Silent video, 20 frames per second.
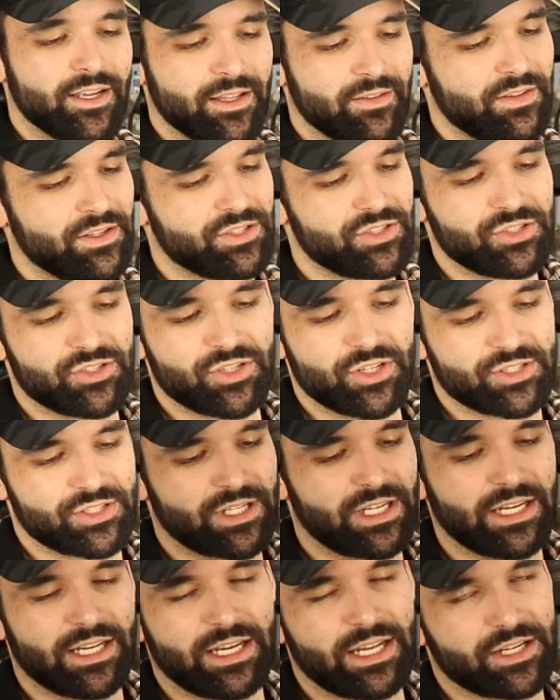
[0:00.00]
This is just
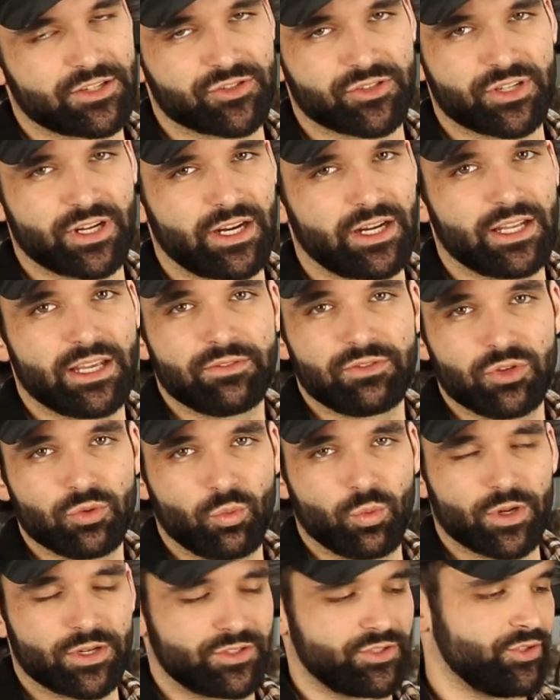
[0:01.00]
to get it extra tight if you
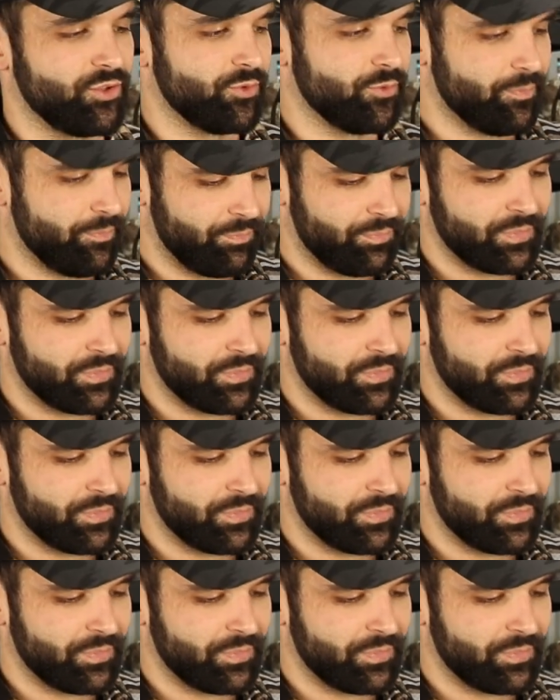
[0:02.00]
want to.